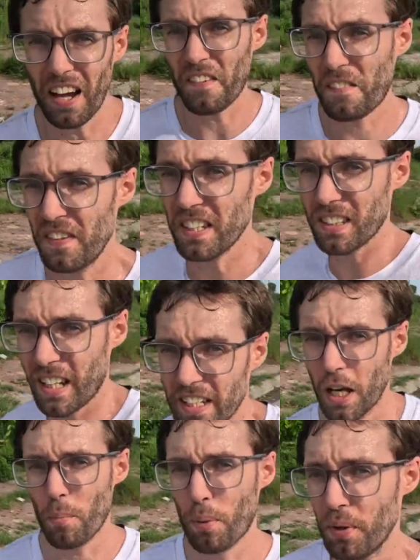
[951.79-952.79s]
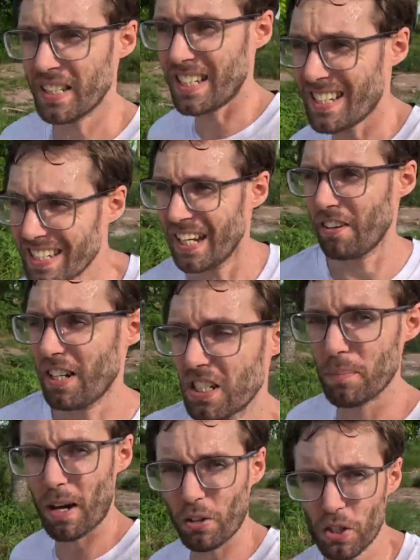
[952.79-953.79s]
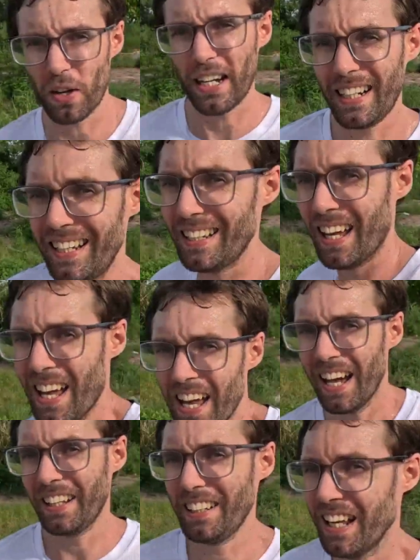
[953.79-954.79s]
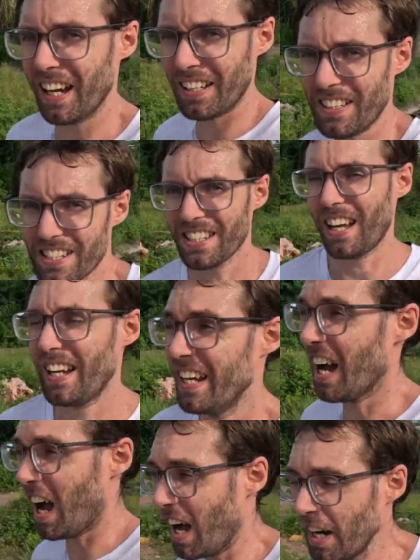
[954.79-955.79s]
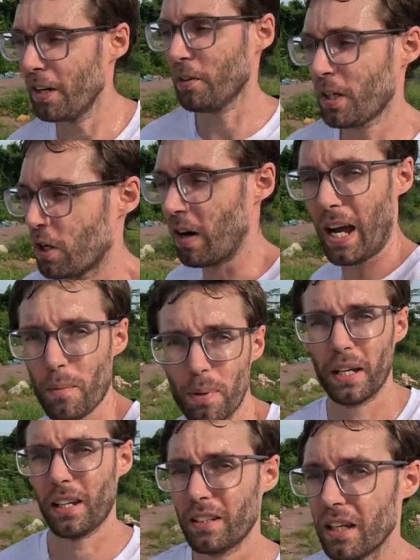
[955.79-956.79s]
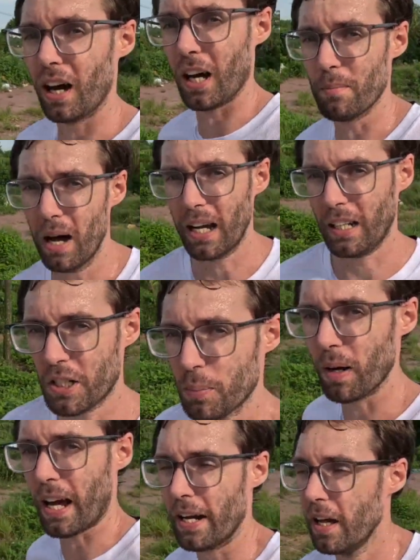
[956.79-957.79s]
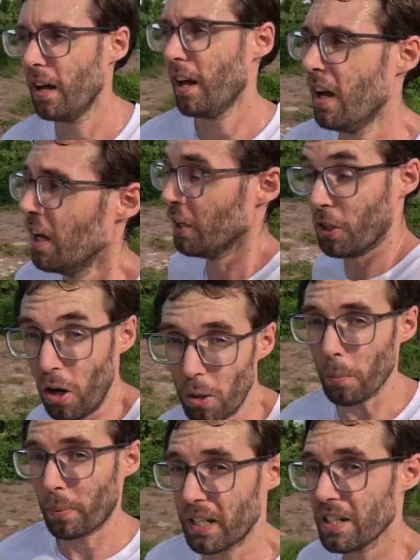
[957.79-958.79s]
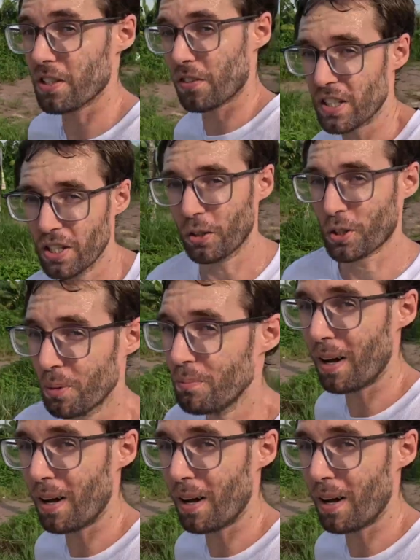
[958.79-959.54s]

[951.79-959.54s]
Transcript: I feel like I'm pretty serious about training, and in hindsight, I regret picking the high mileage plan. Not because of the total